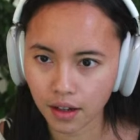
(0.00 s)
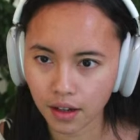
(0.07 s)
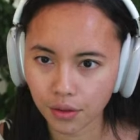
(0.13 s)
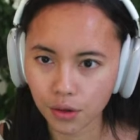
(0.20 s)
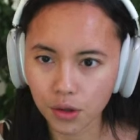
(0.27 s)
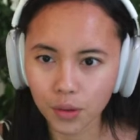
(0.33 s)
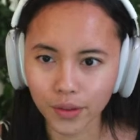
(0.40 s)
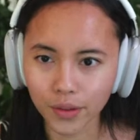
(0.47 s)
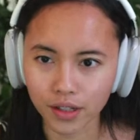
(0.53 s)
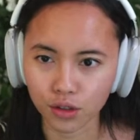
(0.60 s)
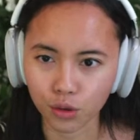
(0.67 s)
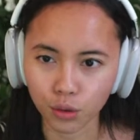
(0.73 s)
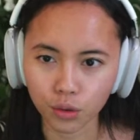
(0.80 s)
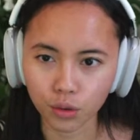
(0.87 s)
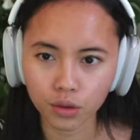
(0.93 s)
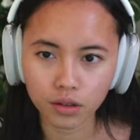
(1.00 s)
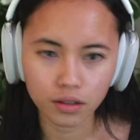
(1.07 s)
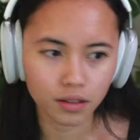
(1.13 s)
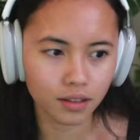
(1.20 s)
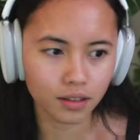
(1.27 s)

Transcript: I thought it was a tool.